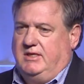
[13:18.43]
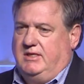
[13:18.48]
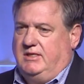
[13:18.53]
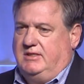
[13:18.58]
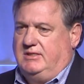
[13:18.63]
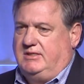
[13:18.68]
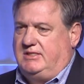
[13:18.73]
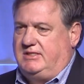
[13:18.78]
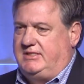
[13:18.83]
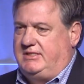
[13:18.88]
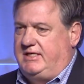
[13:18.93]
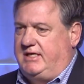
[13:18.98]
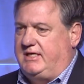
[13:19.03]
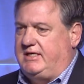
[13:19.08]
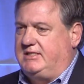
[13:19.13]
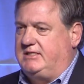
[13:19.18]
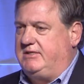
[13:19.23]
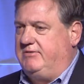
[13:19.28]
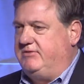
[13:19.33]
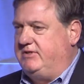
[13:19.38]

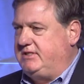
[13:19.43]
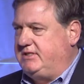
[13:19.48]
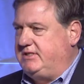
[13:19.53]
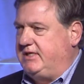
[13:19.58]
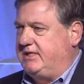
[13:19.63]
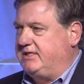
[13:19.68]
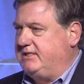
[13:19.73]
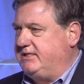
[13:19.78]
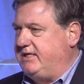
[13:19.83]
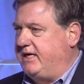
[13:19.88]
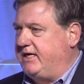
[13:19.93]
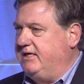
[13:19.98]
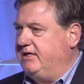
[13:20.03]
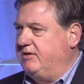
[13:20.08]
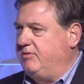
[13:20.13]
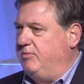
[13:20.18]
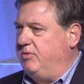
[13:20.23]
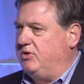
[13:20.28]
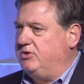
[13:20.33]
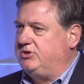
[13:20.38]
6 of a 6-second
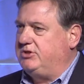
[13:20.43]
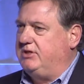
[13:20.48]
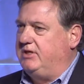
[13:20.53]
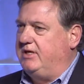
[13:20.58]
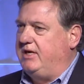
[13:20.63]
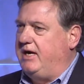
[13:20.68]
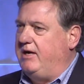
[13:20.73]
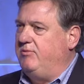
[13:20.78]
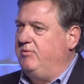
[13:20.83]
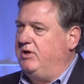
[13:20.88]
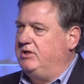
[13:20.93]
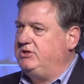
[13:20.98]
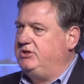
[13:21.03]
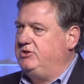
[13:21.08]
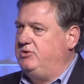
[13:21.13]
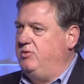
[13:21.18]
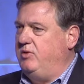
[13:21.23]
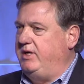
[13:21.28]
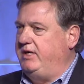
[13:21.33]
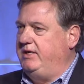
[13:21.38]
commercial and I watch
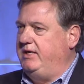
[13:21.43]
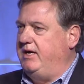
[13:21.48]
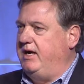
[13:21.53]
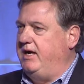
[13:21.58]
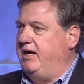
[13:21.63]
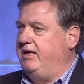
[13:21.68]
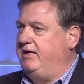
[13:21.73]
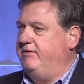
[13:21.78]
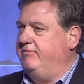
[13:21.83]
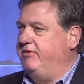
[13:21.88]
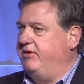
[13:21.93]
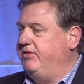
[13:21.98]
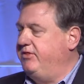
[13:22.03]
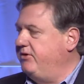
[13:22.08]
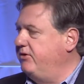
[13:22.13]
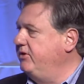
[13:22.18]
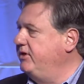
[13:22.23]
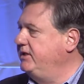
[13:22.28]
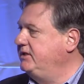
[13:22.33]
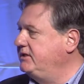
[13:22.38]
29 of a
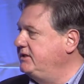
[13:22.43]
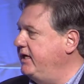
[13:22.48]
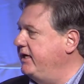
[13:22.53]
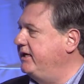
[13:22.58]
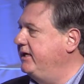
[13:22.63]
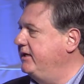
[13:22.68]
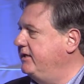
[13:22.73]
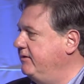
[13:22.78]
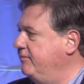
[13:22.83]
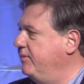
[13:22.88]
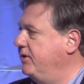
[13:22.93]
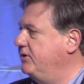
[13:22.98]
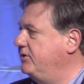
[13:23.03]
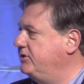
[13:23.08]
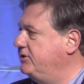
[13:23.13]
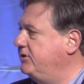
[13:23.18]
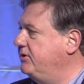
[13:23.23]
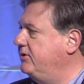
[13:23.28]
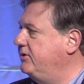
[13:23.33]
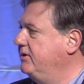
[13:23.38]
30-second
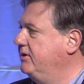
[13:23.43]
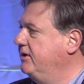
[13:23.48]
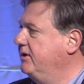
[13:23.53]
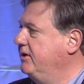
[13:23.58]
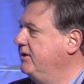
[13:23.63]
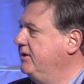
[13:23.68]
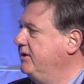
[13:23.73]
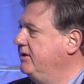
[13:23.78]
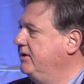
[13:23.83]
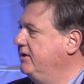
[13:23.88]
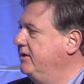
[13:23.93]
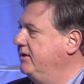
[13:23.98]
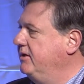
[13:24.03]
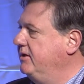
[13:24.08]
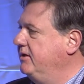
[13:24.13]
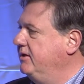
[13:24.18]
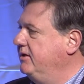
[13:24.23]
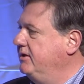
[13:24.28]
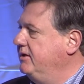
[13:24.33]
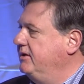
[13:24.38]
commercial,
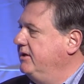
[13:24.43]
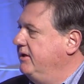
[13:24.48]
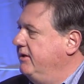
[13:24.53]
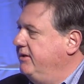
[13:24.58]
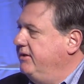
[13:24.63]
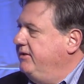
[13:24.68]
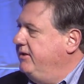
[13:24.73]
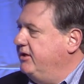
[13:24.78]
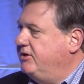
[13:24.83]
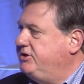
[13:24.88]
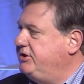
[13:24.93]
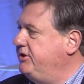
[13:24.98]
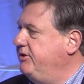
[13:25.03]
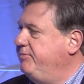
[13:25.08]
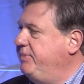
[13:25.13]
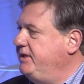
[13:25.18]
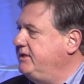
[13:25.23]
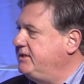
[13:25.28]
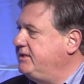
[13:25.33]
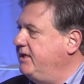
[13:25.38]
there should
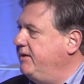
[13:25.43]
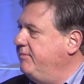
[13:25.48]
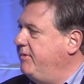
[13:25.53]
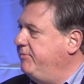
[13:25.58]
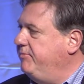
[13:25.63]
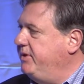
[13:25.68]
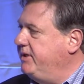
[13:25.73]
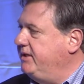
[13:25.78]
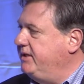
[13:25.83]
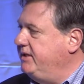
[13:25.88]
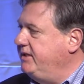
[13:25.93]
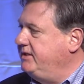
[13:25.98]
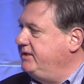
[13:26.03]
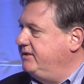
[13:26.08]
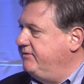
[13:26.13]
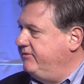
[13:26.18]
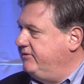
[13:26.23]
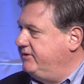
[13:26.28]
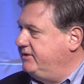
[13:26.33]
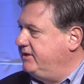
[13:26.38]
be some ability
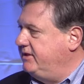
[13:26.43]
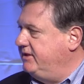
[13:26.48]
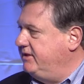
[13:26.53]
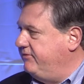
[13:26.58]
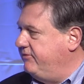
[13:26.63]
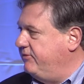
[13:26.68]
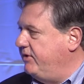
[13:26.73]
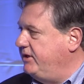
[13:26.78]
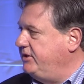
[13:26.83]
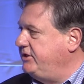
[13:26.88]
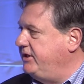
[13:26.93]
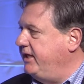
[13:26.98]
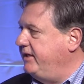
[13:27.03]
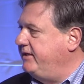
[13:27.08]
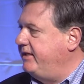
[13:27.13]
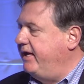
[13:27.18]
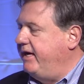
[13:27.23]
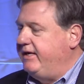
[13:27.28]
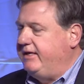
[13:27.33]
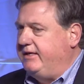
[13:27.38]
to differentiate
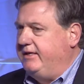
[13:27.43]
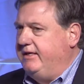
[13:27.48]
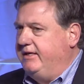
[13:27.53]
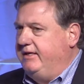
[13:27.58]
that.